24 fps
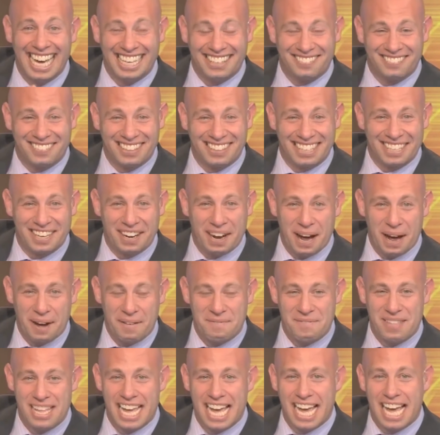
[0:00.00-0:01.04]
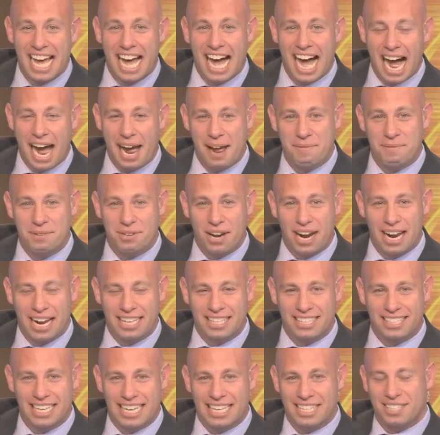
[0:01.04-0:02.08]
it's, it's, I'm,
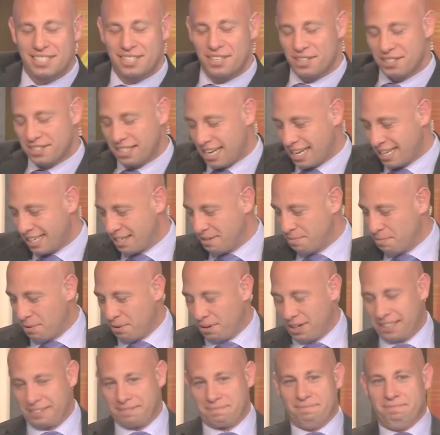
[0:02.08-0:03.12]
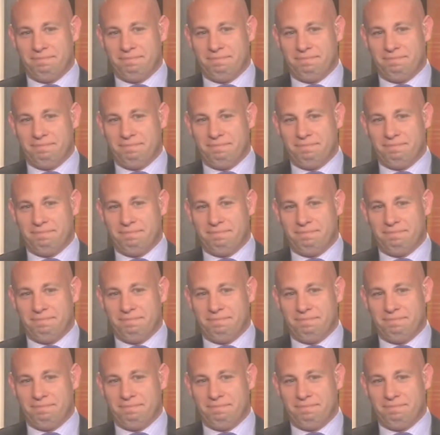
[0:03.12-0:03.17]
it's, it's Thursday. Good morning.